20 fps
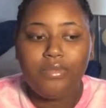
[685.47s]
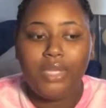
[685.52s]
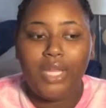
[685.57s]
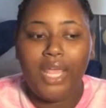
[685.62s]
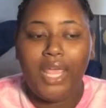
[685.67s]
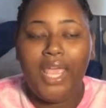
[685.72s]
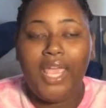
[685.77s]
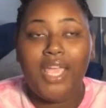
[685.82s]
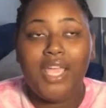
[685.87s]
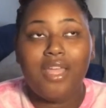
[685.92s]

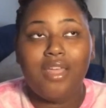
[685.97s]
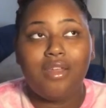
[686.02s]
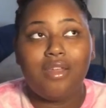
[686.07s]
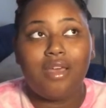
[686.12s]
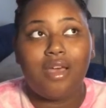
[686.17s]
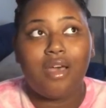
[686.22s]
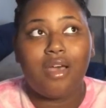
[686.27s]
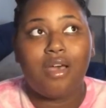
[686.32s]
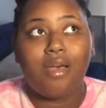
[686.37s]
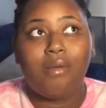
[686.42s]

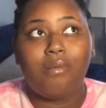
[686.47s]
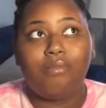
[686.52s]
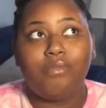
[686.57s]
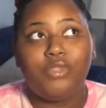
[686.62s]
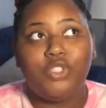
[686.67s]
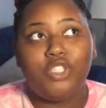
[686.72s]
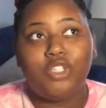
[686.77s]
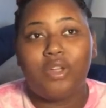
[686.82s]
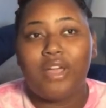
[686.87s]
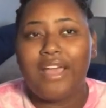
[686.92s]
And
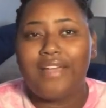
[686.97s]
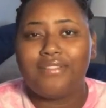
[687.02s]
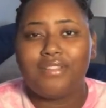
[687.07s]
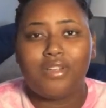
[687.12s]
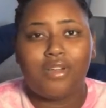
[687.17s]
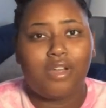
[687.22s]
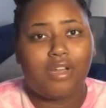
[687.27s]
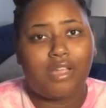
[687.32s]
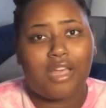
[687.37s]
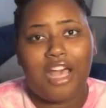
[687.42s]
you don't have to
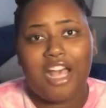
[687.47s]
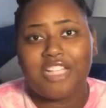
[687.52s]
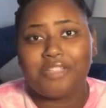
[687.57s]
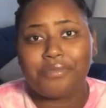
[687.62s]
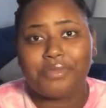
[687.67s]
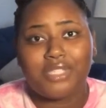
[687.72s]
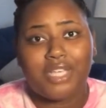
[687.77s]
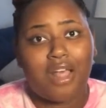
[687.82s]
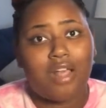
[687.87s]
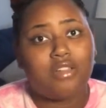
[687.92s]
go to
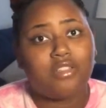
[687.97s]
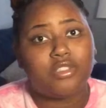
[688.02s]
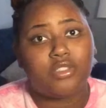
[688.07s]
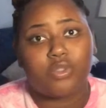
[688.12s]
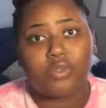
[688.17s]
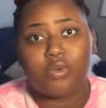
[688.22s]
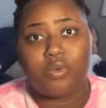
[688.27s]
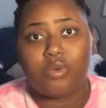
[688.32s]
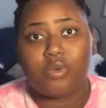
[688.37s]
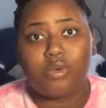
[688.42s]
cosmetology
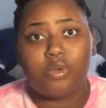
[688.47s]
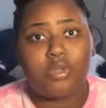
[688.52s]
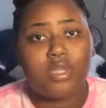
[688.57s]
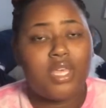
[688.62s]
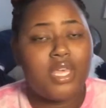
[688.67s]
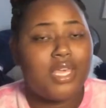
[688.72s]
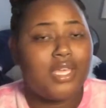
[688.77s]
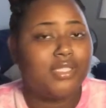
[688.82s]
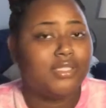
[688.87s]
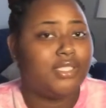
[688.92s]
school
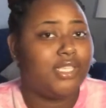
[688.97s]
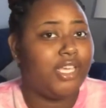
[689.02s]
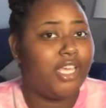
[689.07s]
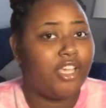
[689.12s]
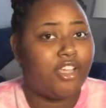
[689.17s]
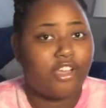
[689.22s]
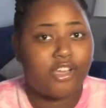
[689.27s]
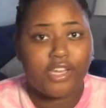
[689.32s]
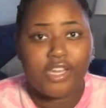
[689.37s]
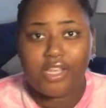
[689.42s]
to get
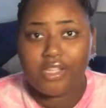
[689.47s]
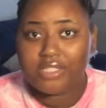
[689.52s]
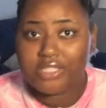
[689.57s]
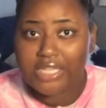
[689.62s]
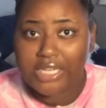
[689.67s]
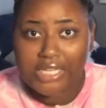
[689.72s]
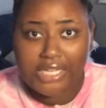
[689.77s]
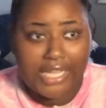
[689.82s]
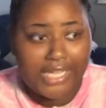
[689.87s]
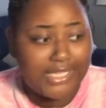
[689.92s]
your nail
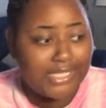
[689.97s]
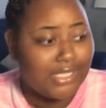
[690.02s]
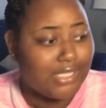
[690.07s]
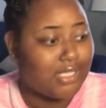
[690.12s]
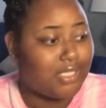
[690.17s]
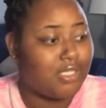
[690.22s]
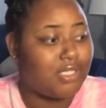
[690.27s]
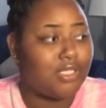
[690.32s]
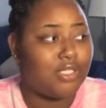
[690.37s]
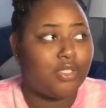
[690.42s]
tech
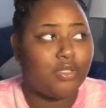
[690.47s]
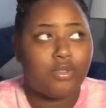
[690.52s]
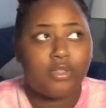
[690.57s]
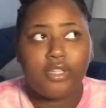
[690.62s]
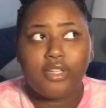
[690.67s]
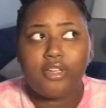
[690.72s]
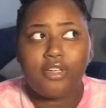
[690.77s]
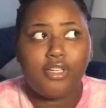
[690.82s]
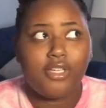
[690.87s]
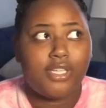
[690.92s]
license. You
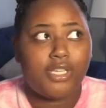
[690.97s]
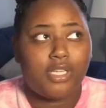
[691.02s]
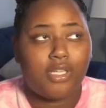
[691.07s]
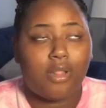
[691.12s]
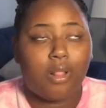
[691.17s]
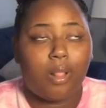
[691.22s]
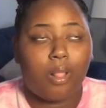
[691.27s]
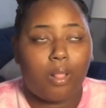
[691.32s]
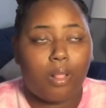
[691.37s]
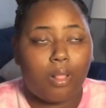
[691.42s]

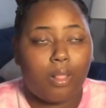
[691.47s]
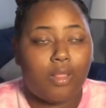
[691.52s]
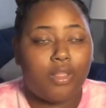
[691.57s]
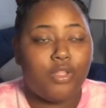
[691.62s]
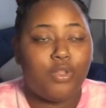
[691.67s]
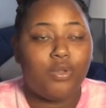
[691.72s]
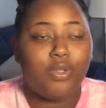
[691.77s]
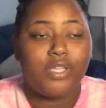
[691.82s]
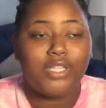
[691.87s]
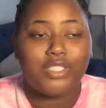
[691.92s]

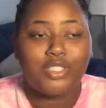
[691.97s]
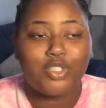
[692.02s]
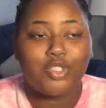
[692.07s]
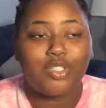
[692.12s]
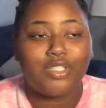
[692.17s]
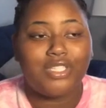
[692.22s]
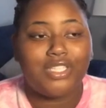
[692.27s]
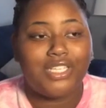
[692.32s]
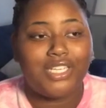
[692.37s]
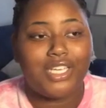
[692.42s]

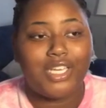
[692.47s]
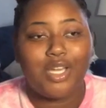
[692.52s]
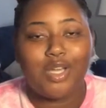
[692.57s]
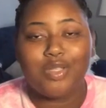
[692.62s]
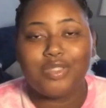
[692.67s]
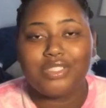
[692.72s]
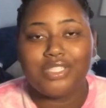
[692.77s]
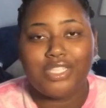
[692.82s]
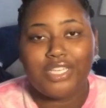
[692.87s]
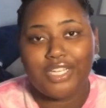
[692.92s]
literally can go
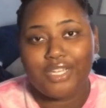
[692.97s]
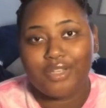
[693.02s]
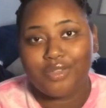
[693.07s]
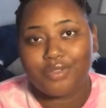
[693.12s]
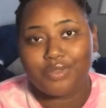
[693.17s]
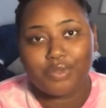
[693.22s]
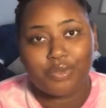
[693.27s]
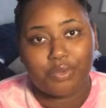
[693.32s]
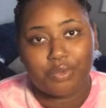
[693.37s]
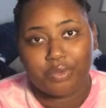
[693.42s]
to nail
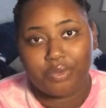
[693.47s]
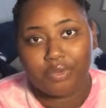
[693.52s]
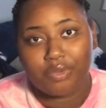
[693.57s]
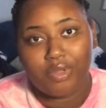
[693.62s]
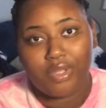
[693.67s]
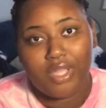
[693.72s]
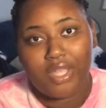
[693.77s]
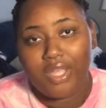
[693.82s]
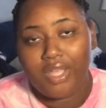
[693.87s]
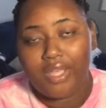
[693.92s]
school
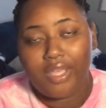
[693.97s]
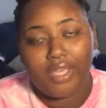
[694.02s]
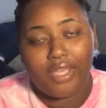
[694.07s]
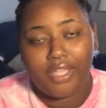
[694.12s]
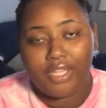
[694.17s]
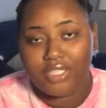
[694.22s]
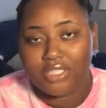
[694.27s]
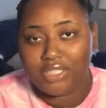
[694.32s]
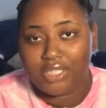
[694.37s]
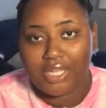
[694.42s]
and
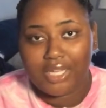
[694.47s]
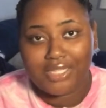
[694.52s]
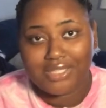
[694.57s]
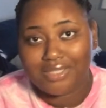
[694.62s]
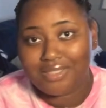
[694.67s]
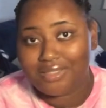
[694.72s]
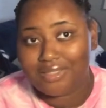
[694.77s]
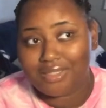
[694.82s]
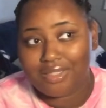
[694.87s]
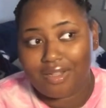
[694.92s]
get your
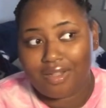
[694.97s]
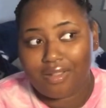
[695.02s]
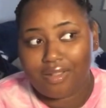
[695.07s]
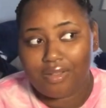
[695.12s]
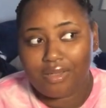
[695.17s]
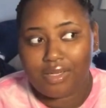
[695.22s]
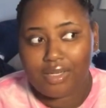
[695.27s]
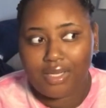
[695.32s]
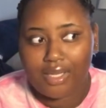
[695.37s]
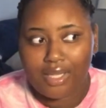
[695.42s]
license and call
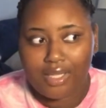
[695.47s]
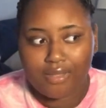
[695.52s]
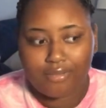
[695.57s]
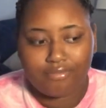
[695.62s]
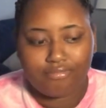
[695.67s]
it a day.